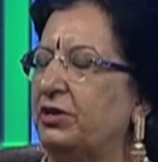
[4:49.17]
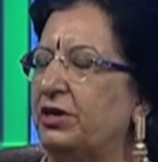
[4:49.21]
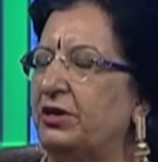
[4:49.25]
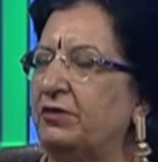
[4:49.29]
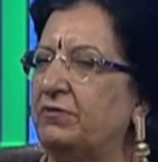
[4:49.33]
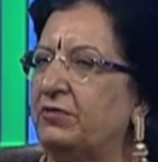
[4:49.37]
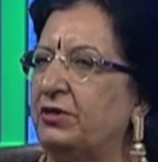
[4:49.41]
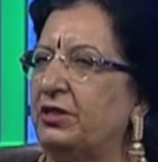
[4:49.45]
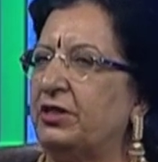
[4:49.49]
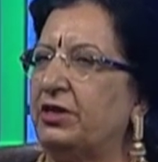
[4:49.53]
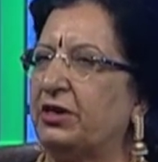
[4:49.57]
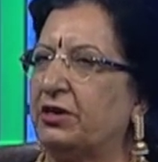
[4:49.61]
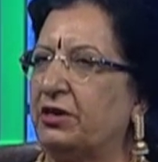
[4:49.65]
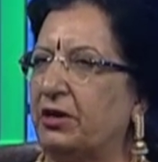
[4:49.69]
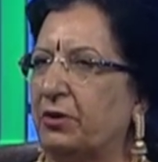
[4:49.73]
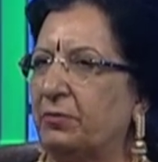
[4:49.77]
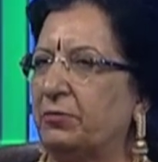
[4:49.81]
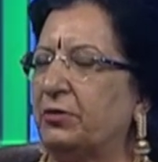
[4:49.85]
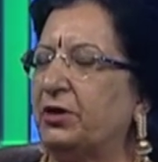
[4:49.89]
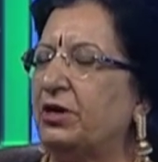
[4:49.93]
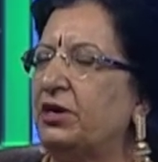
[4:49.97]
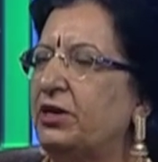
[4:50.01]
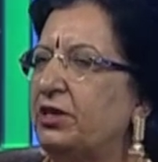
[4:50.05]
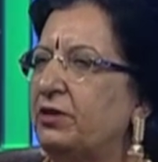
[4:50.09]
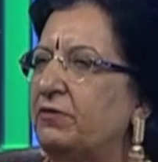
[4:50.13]
Even the
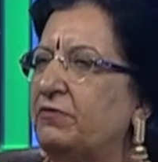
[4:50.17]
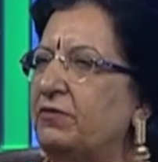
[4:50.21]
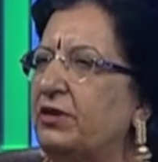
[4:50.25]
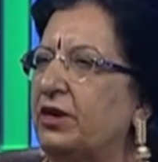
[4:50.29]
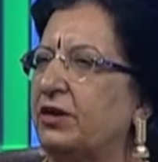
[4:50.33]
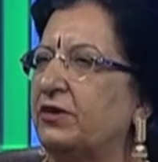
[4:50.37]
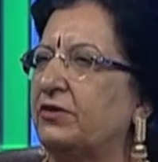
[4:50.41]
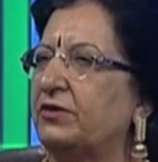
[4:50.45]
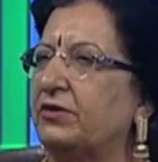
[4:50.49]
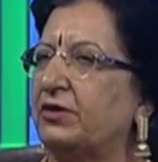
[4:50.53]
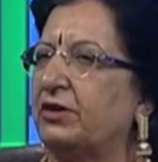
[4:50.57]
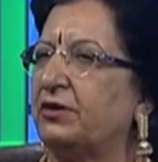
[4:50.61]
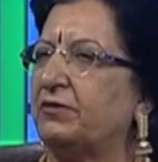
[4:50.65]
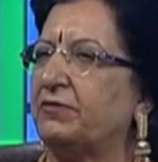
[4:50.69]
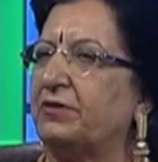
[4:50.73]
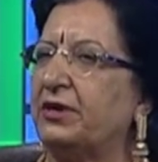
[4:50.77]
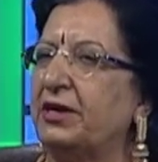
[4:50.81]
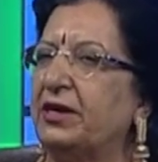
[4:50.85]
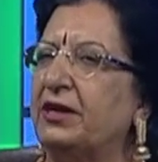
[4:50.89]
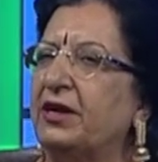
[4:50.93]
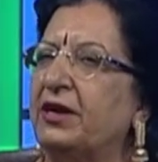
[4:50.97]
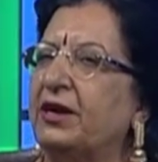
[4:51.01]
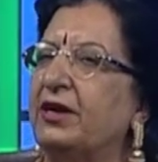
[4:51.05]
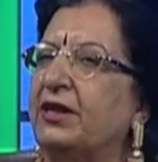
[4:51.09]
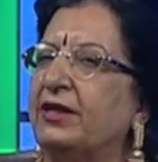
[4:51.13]
community we are serving,
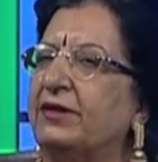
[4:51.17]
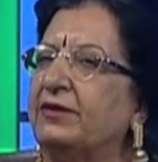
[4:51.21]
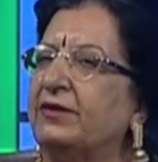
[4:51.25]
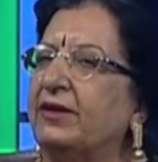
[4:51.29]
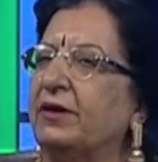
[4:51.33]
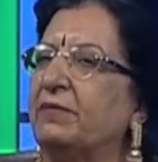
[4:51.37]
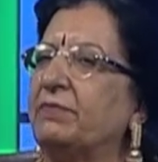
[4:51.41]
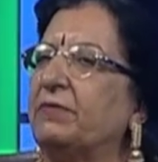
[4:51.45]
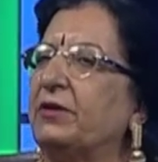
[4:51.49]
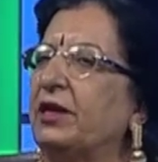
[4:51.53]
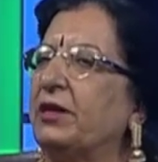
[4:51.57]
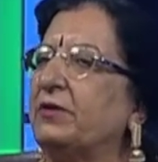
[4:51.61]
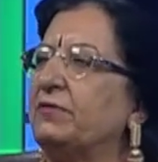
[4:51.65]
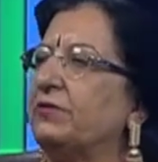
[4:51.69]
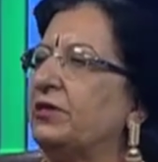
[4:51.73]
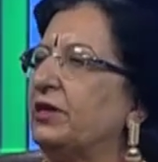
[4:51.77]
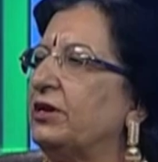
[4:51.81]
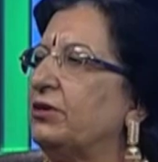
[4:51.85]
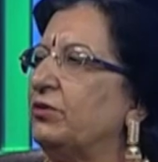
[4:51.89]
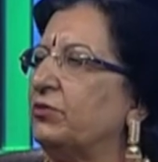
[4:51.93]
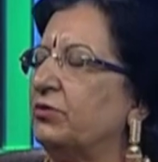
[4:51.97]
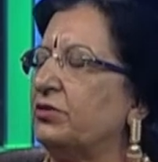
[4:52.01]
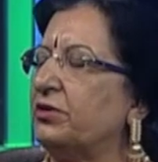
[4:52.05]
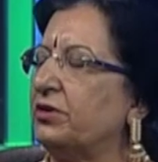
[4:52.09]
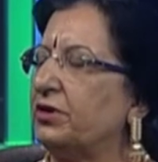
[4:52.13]
sometimes they
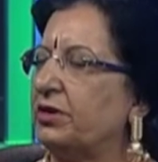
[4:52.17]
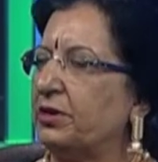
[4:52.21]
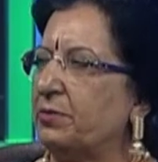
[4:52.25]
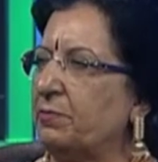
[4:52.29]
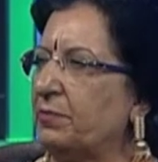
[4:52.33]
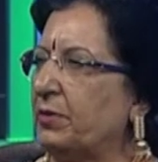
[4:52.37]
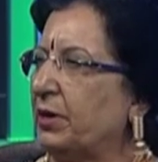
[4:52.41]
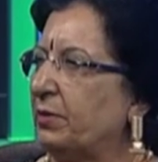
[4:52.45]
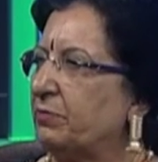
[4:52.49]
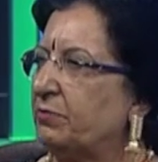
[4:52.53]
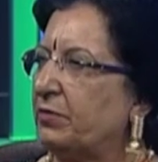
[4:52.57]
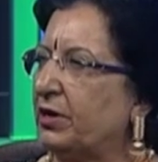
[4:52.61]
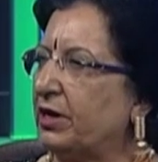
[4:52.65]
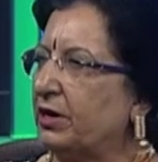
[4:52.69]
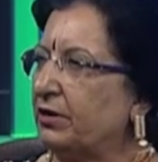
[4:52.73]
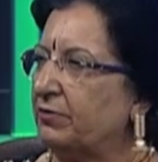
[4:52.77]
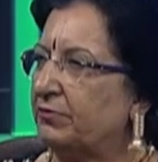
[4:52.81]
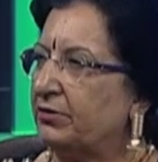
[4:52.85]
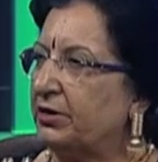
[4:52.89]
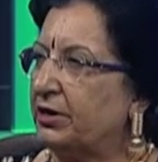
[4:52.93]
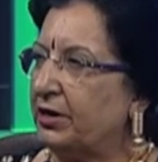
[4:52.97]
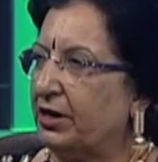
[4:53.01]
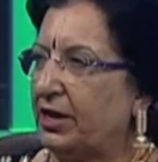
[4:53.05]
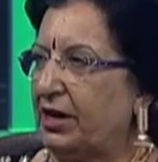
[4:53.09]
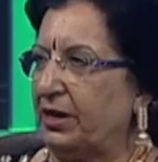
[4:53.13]
don't remember our
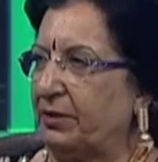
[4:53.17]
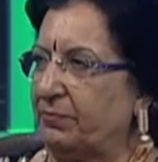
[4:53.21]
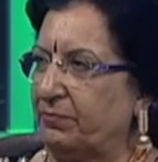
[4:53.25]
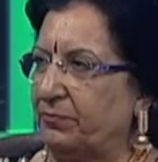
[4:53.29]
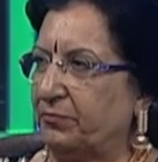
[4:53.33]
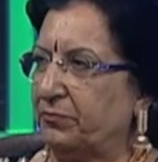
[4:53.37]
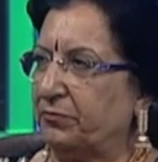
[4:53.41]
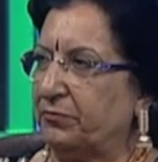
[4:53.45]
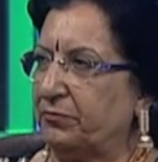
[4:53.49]
name.